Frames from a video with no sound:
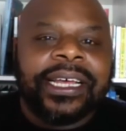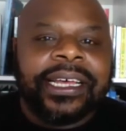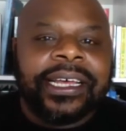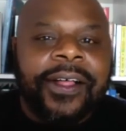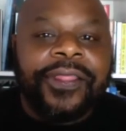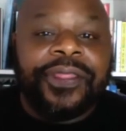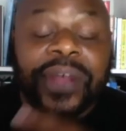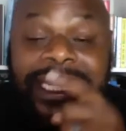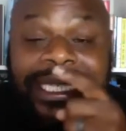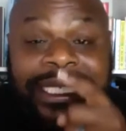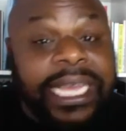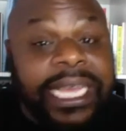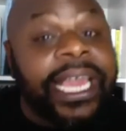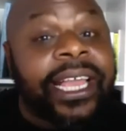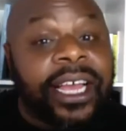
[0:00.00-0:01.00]
the
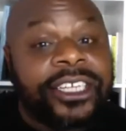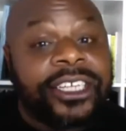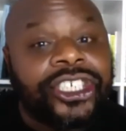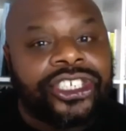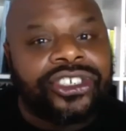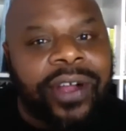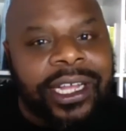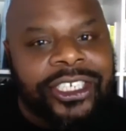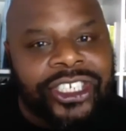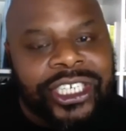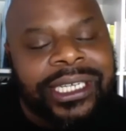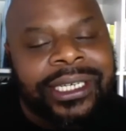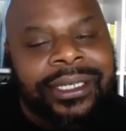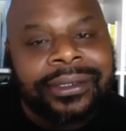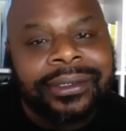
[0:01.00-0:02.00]

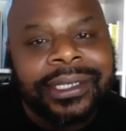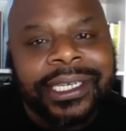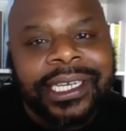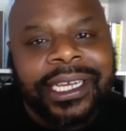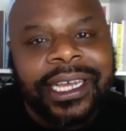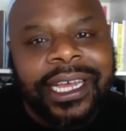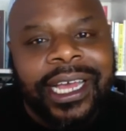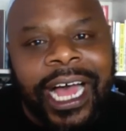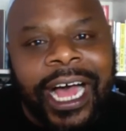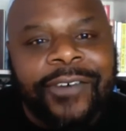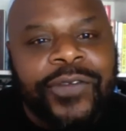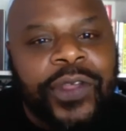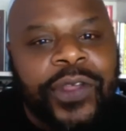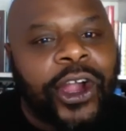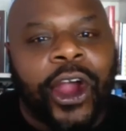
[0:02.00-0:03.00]
deconstruction of
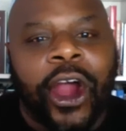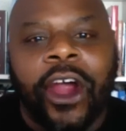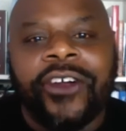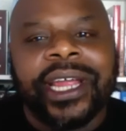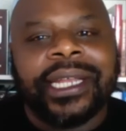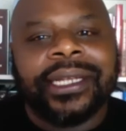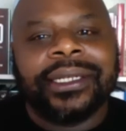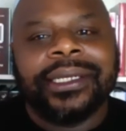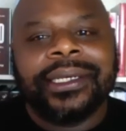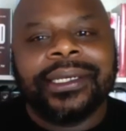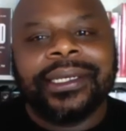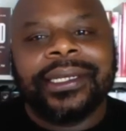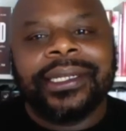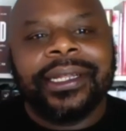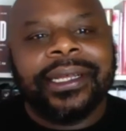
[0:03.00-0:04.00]
the current
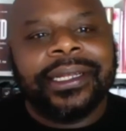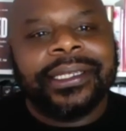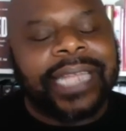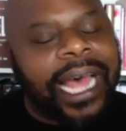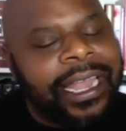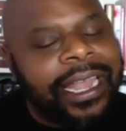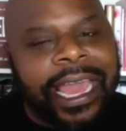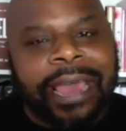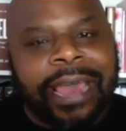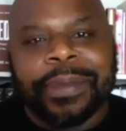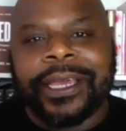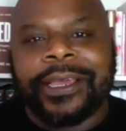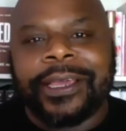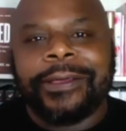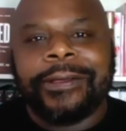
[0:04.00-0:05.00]
dynamic.
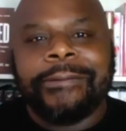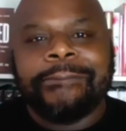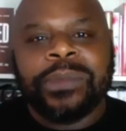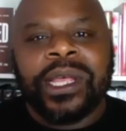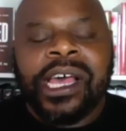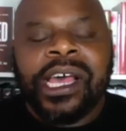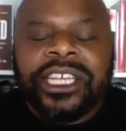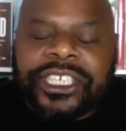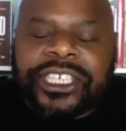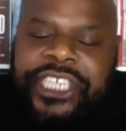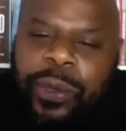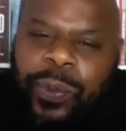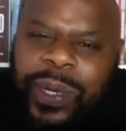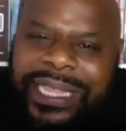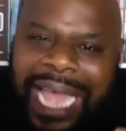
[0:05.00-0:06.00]
You see,
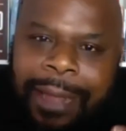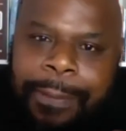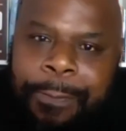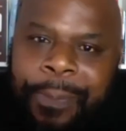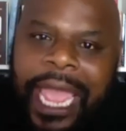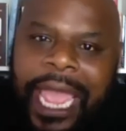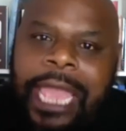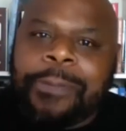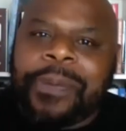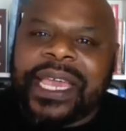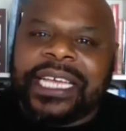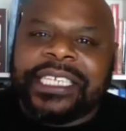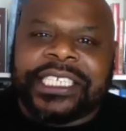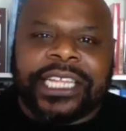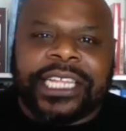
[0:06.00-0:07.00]
when that baby
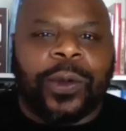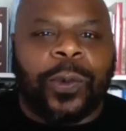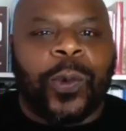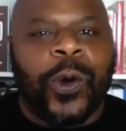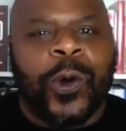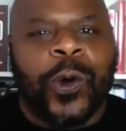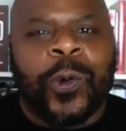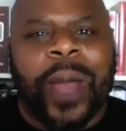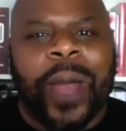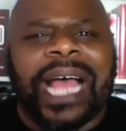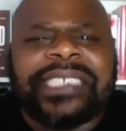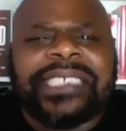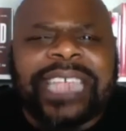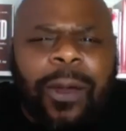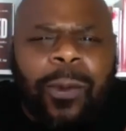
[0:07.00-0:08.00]
is in the womb, as
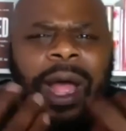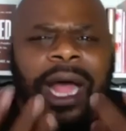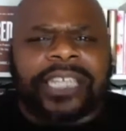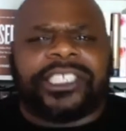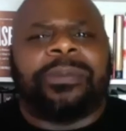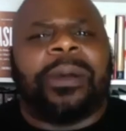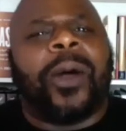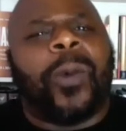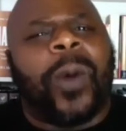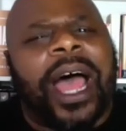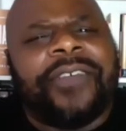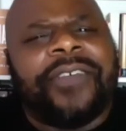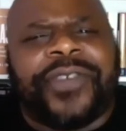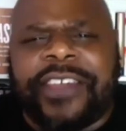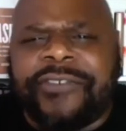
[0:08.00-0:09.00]
I watched my
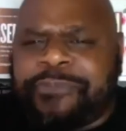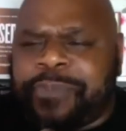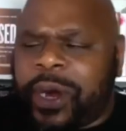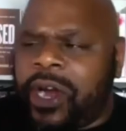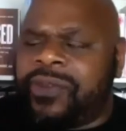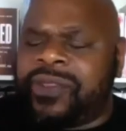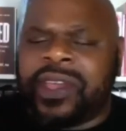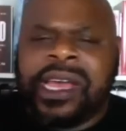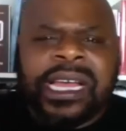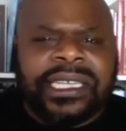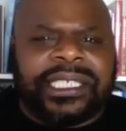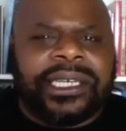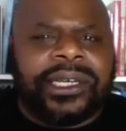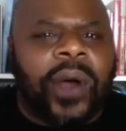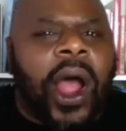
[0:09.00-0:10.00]
wife give birth
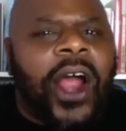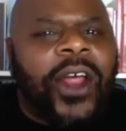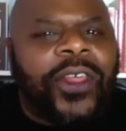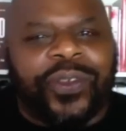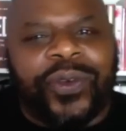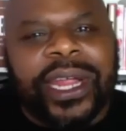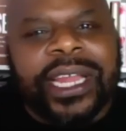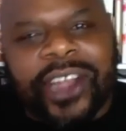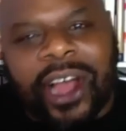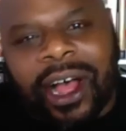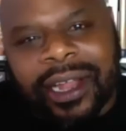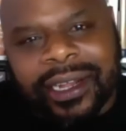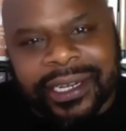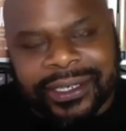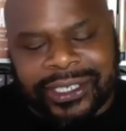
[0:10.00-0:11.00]
to our 3
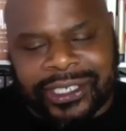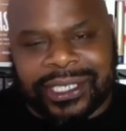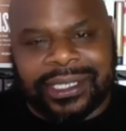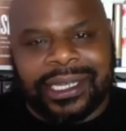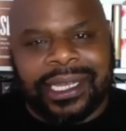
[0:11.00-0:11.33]
daughters,